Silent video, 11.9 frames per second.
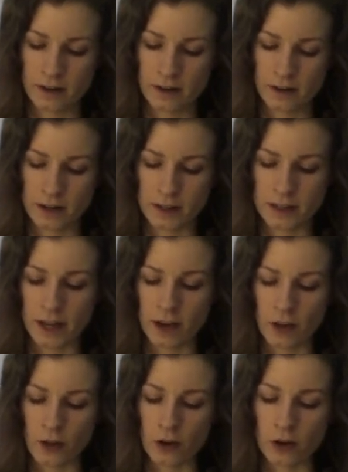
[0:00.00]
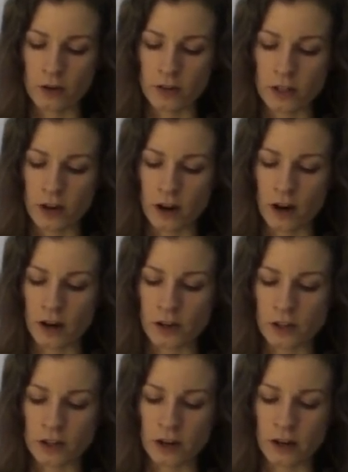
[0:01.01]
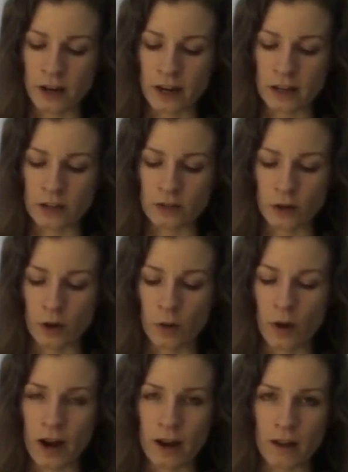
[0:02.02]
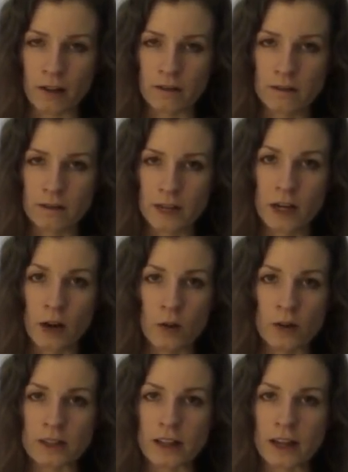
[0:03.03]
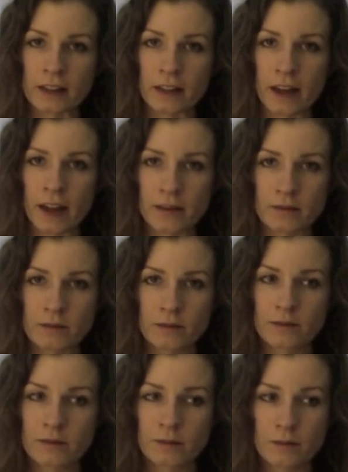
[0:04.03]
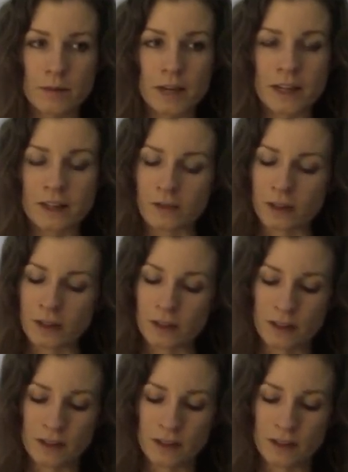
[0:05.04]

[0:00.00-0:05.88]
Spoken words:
He sat on the hood of his car and stargazed for a while. He'd always liked that. Peaceful.